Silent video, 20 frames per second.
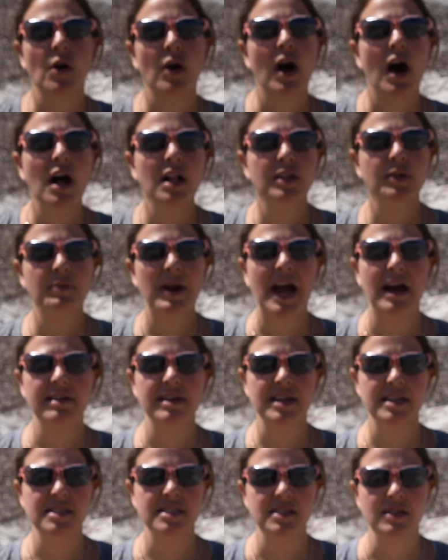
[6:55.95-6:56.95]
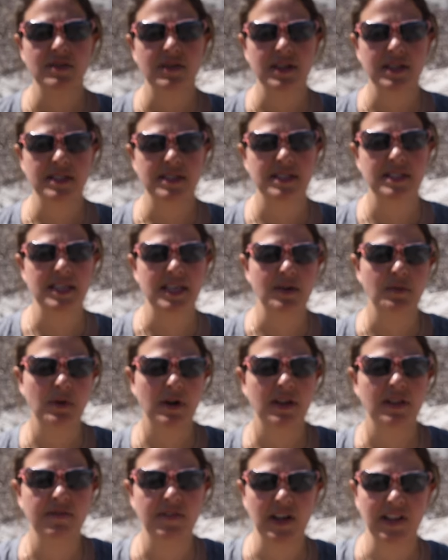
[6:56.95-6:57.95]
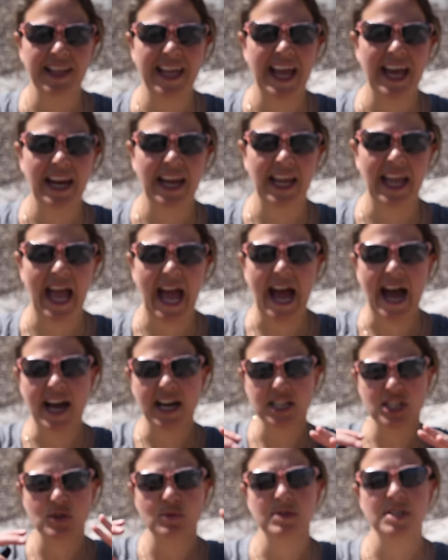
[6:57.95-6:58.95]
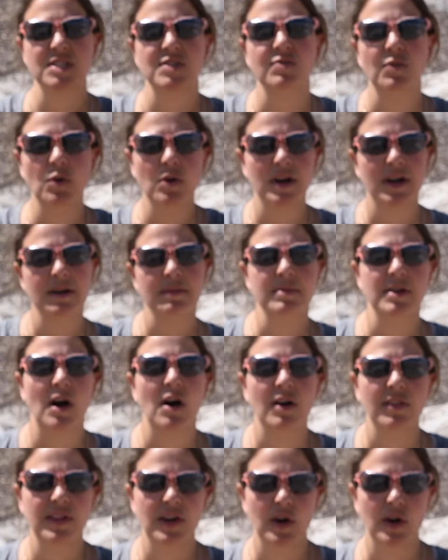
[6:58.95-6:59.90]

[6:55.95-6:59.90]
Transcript: So all around us you could see where the volcanic ash was formed, all